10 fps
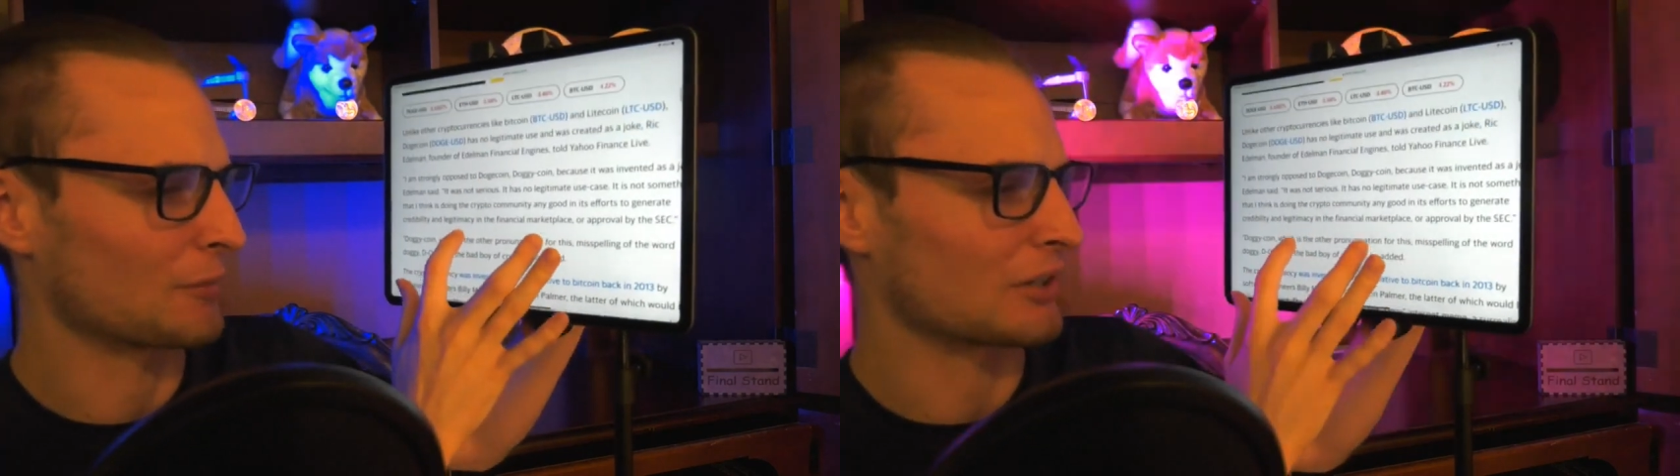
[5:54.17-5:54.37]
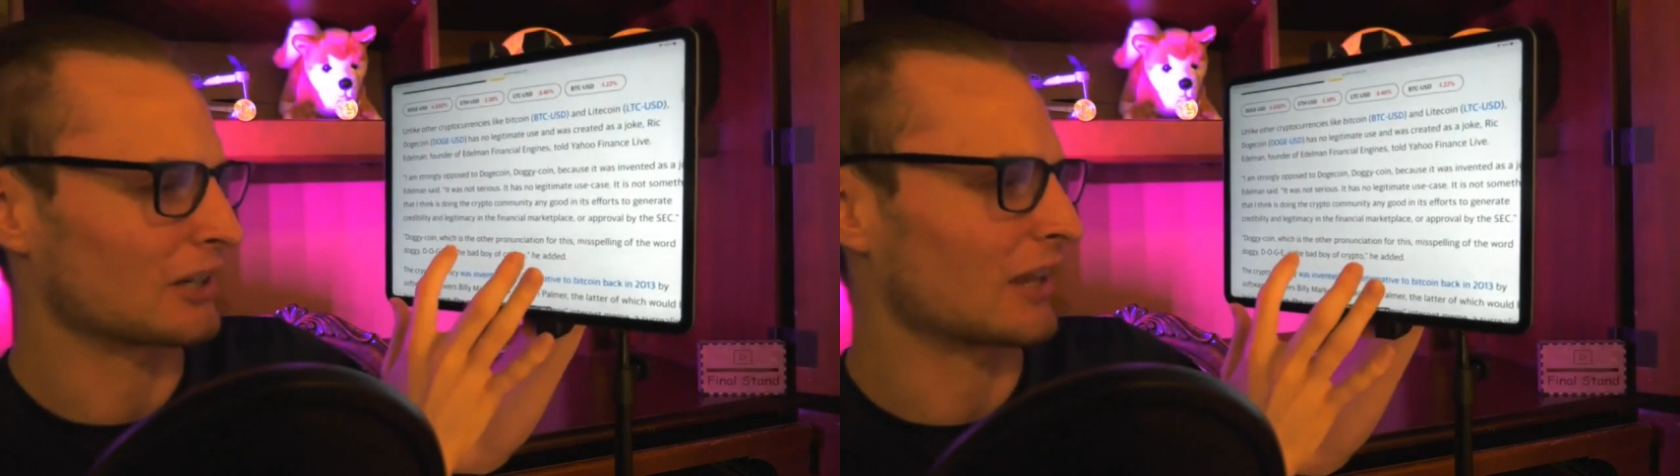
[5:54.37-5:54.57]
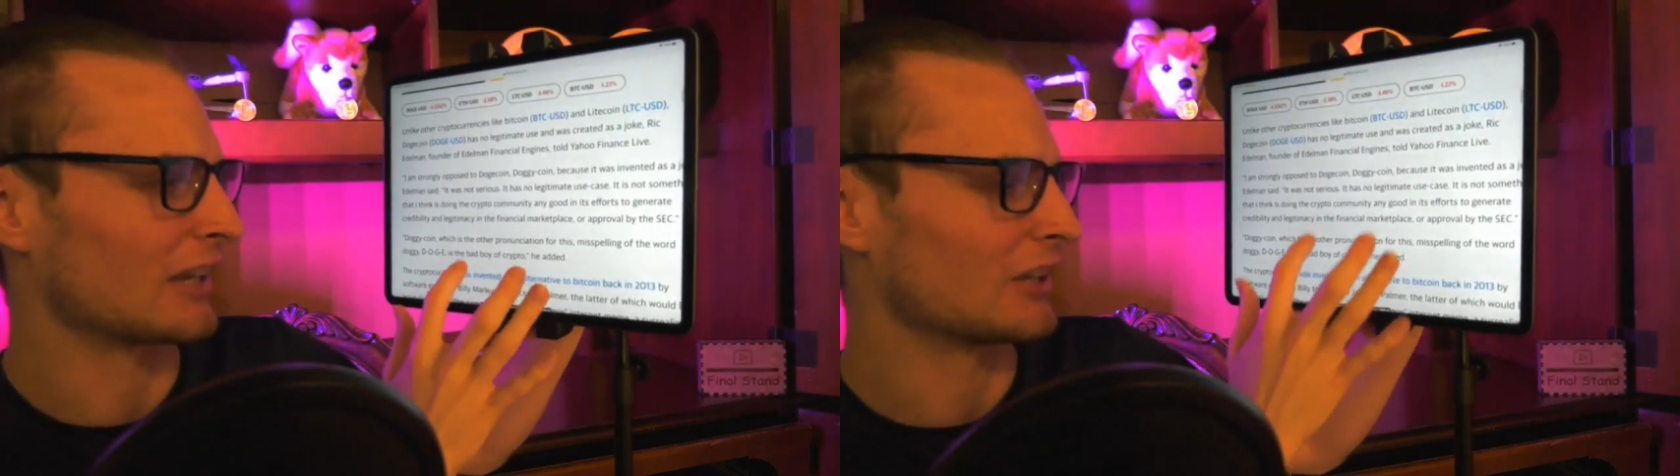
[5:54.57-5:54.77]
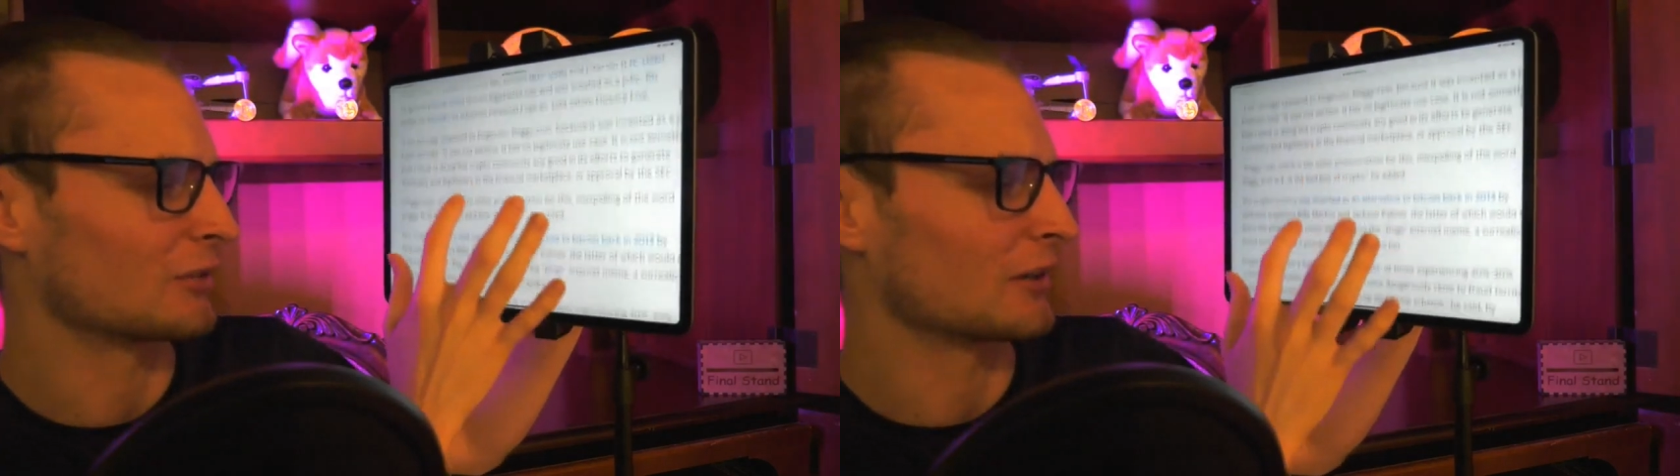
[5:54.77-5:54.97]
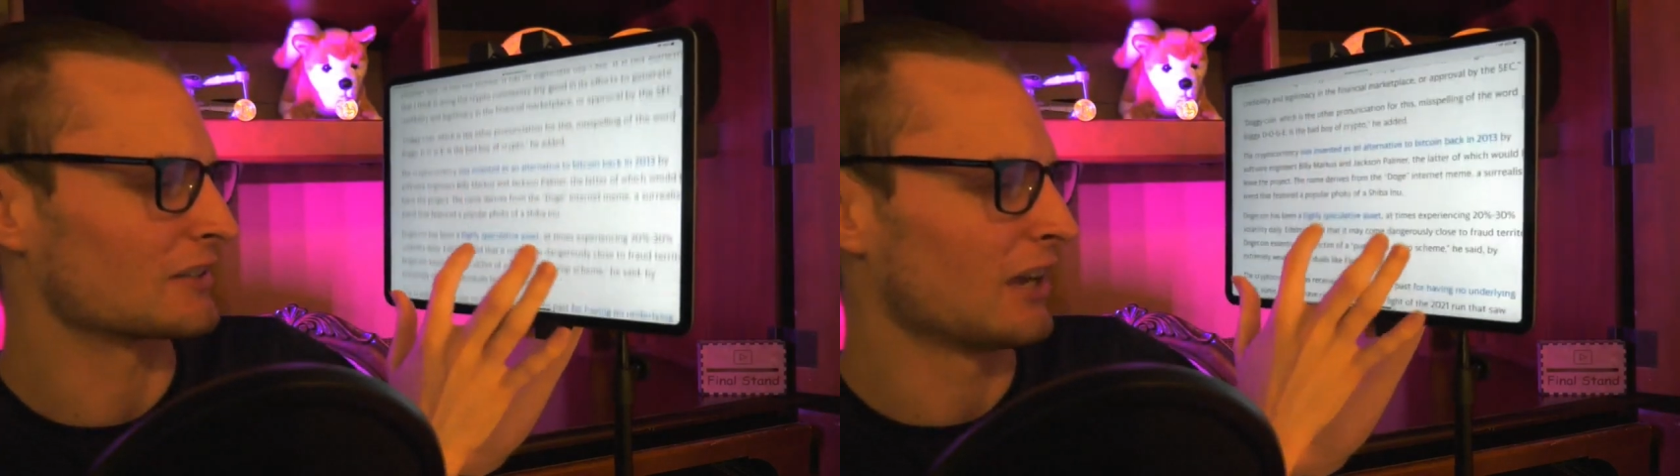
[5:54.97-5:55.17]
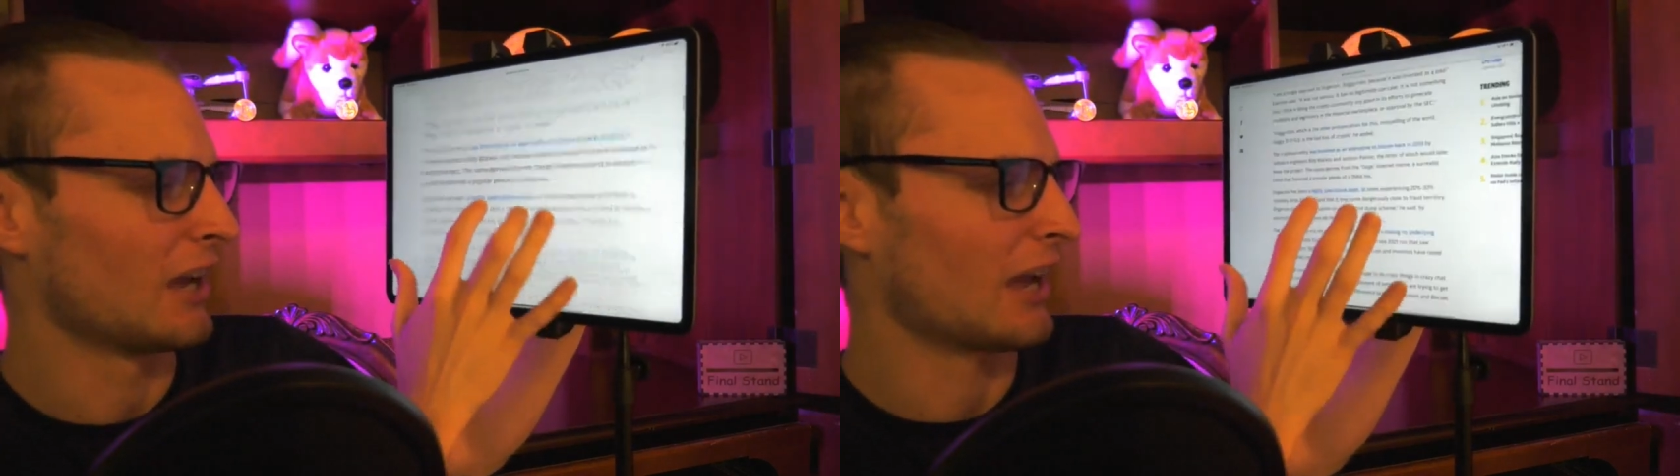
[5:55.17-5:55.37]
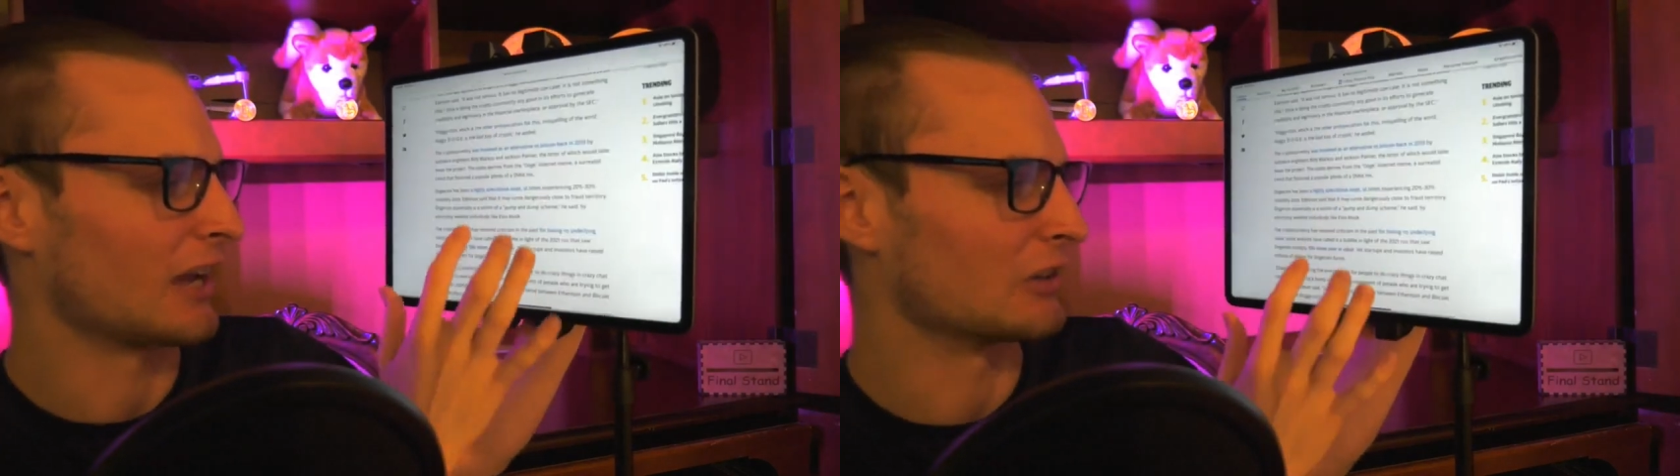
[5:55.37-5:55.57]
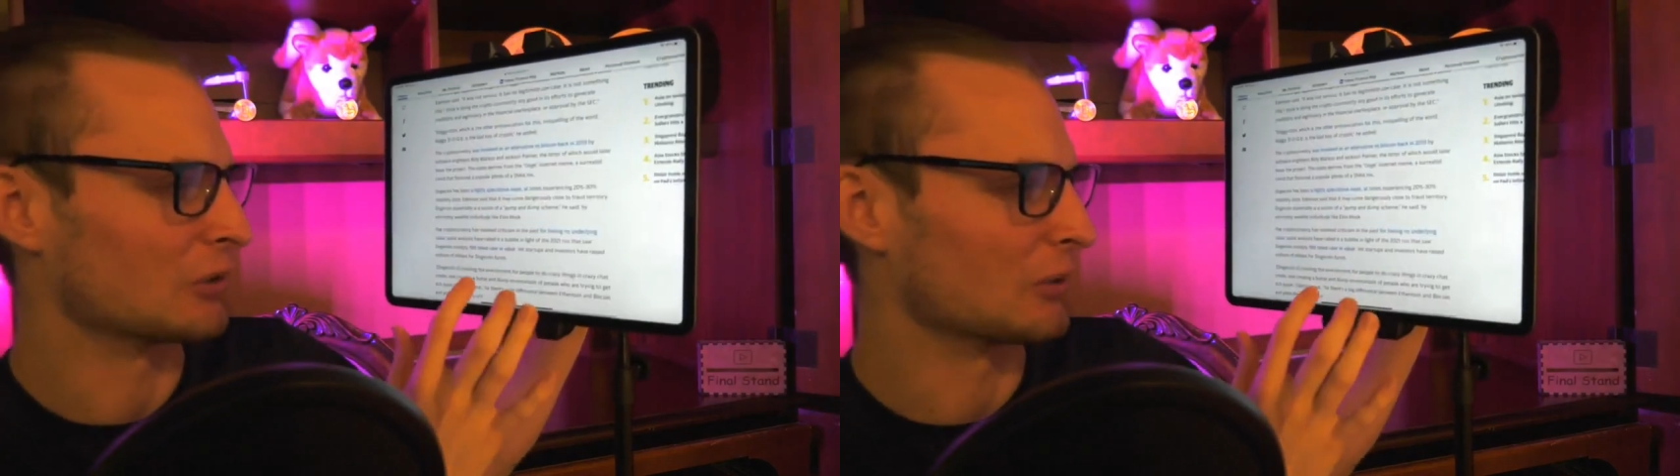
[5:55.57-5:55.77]
He's already liking tweets
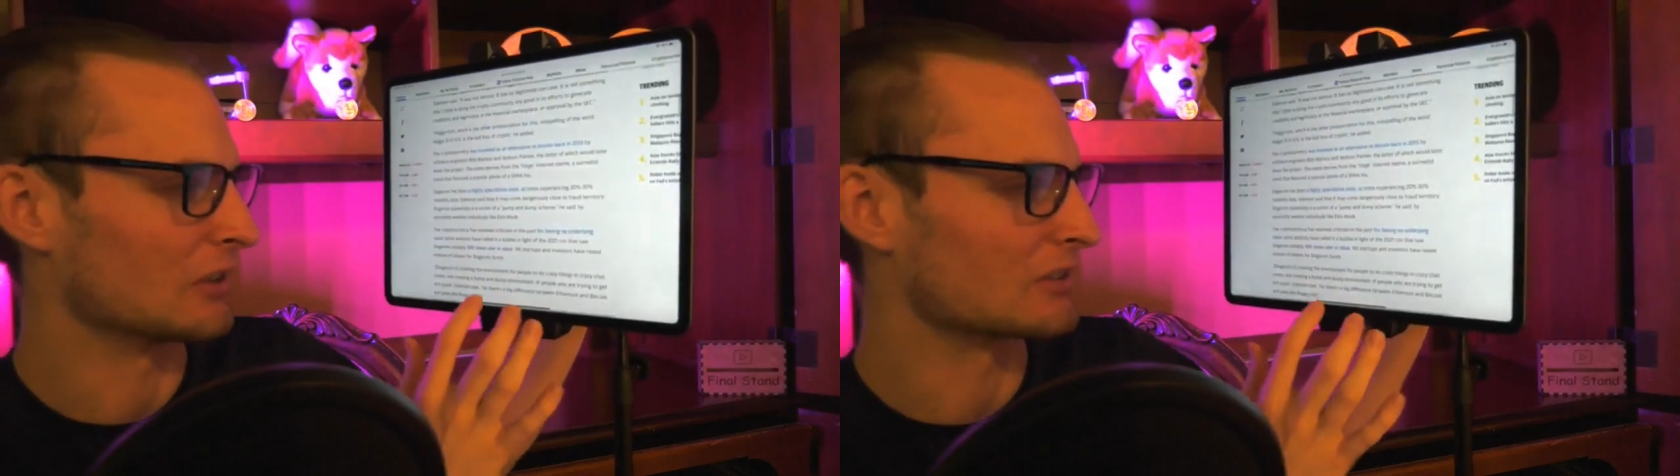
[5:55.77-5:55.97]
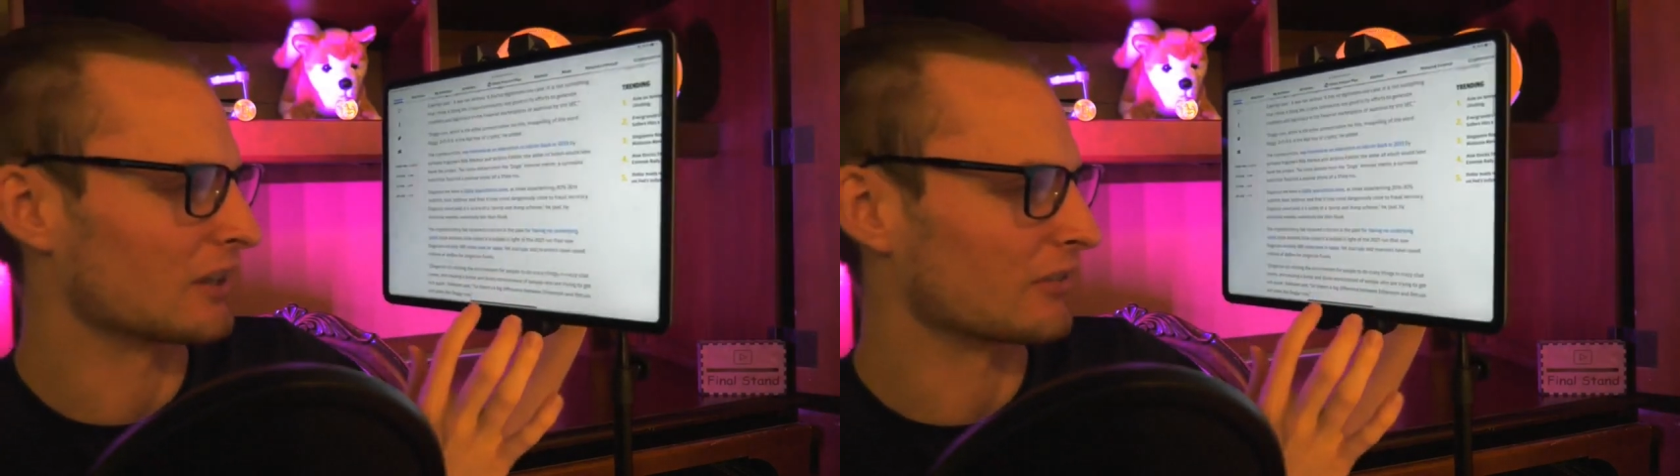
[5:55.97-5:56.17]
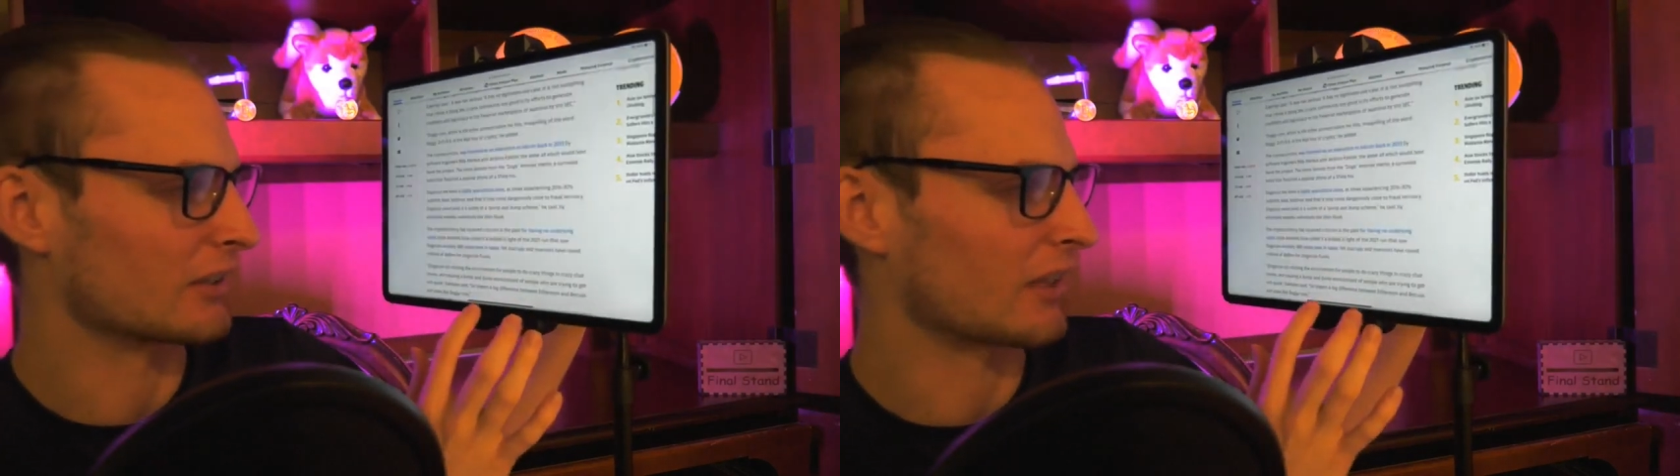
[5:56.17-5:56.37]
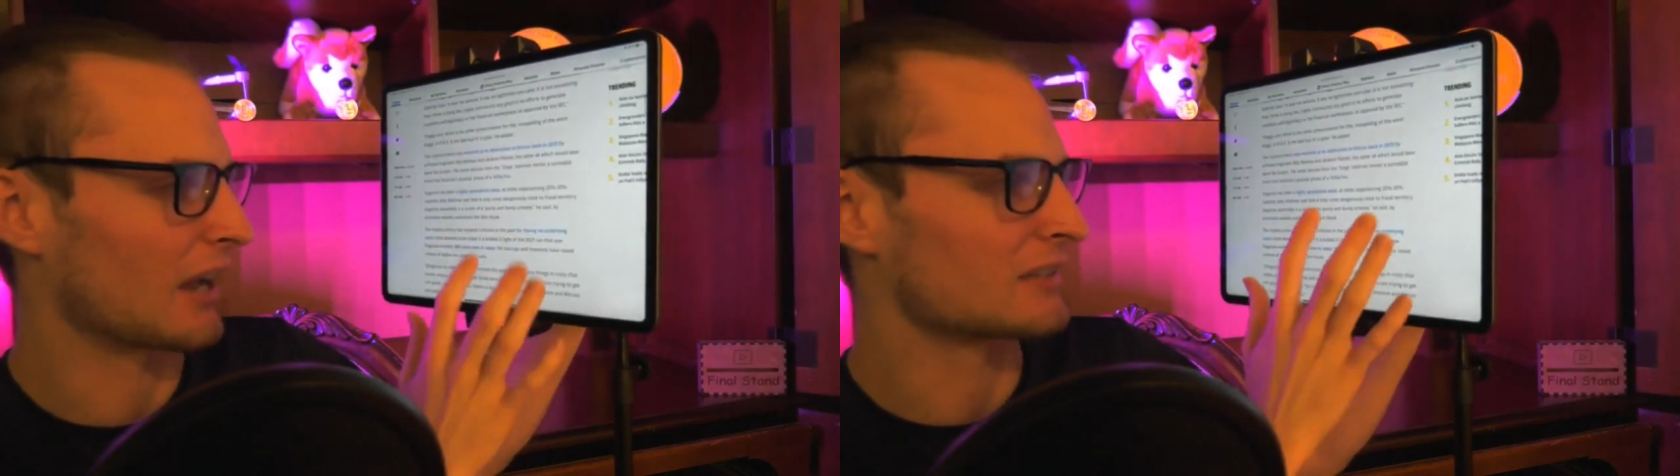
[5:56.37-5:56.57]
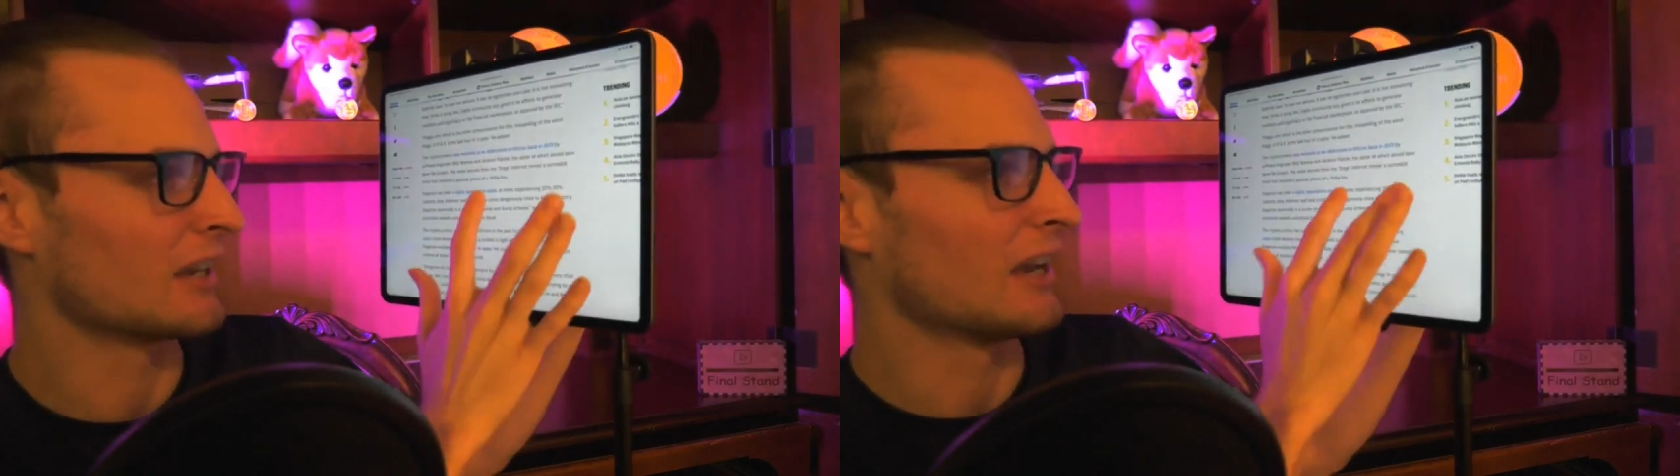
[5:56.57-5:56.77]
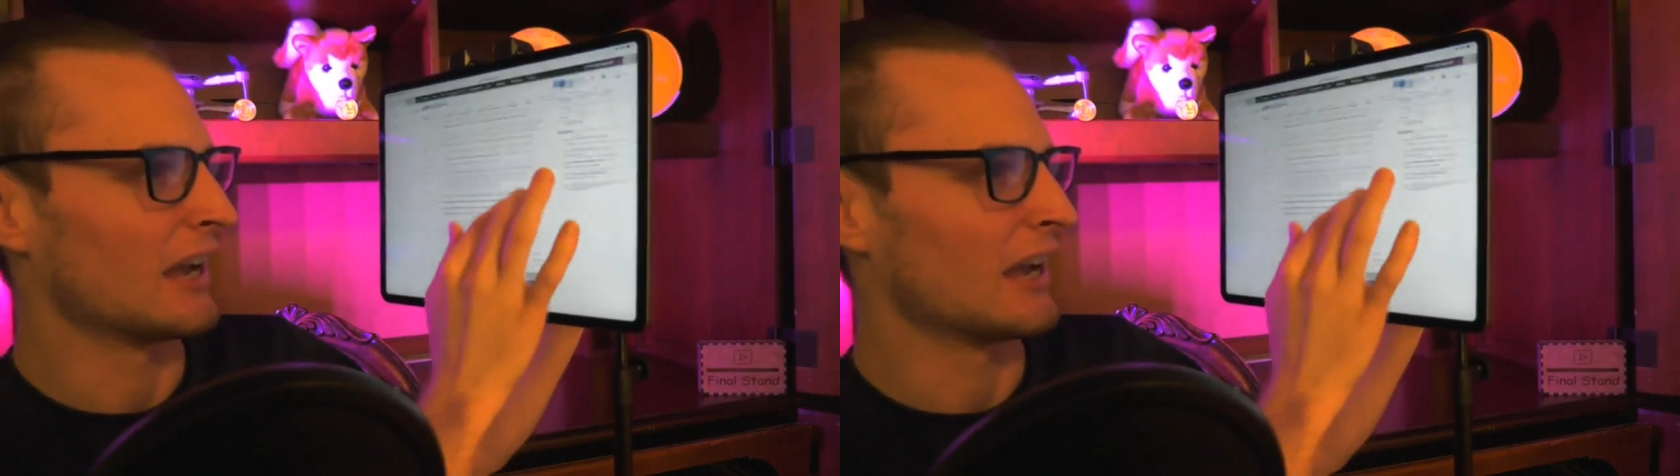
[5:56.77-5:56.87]
and doing stuff like that.